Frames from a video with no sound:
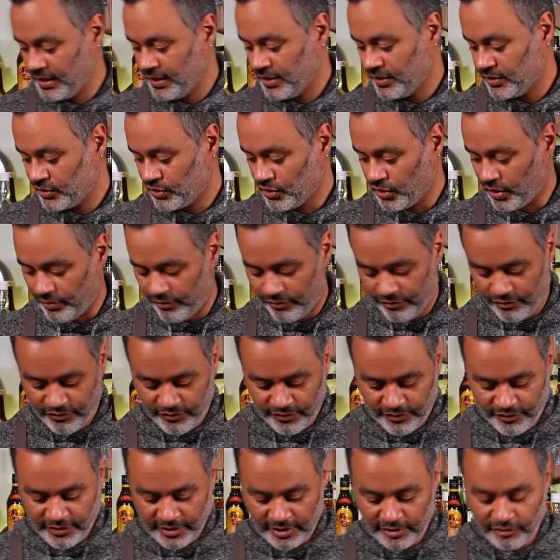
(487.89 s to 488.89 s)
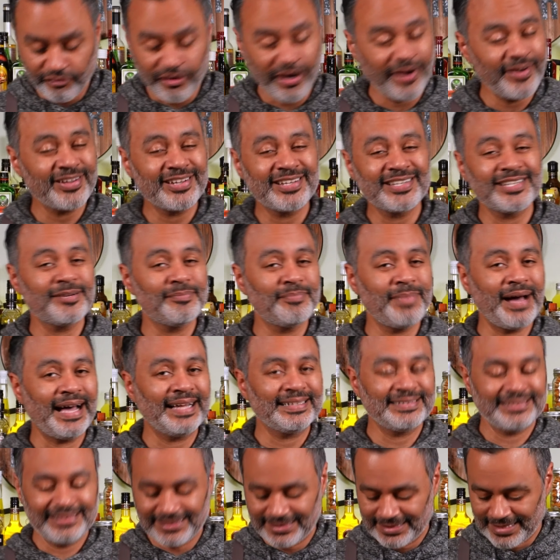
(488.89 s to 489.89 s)
So I'm feeling very good
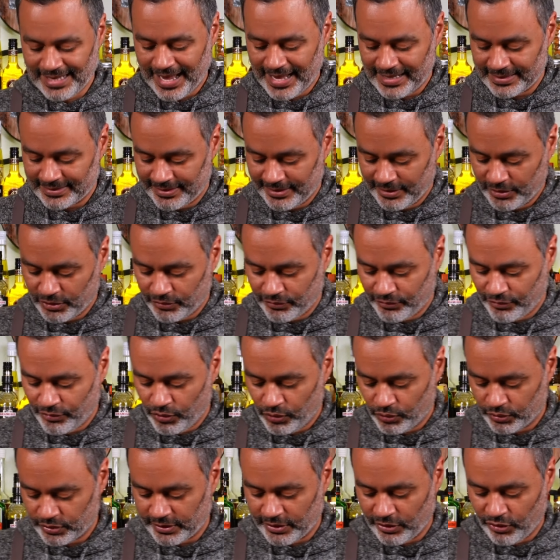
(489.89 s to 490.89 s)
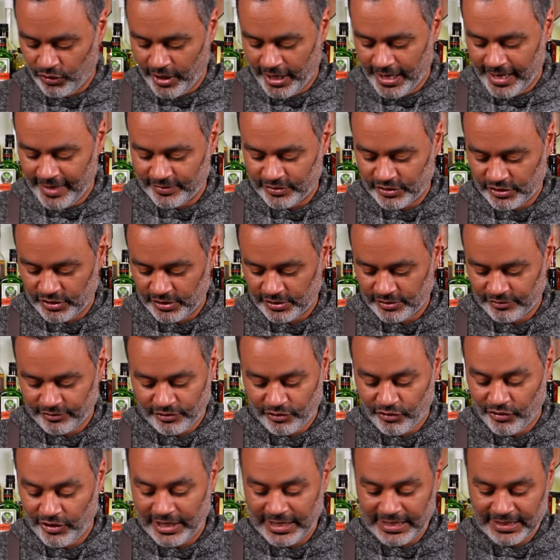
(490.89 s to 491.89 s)
about these cocktails, folks. They all have
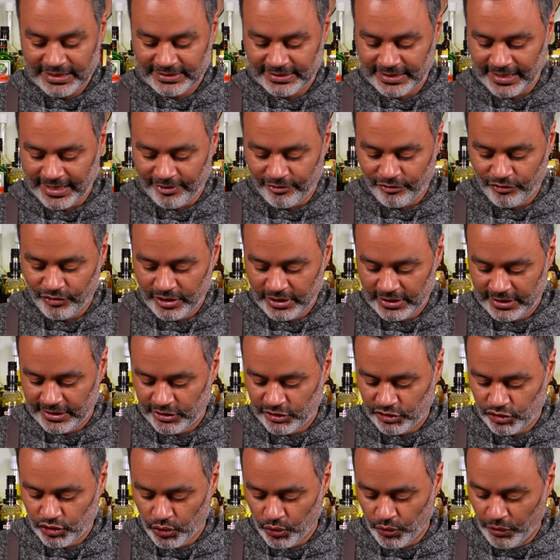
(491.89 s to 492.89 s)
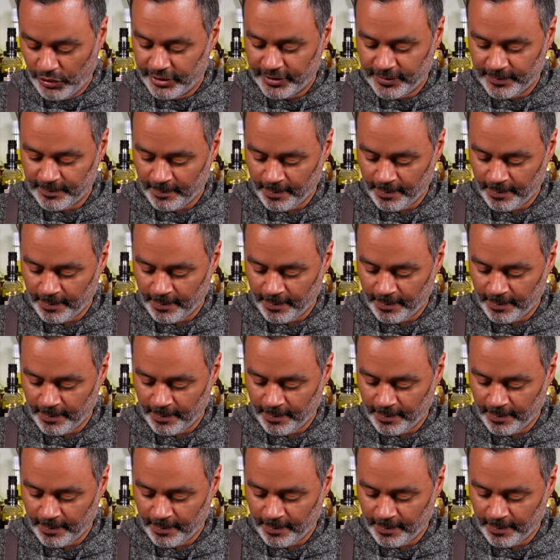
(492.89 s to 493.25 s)
ingredients that I really enjoy.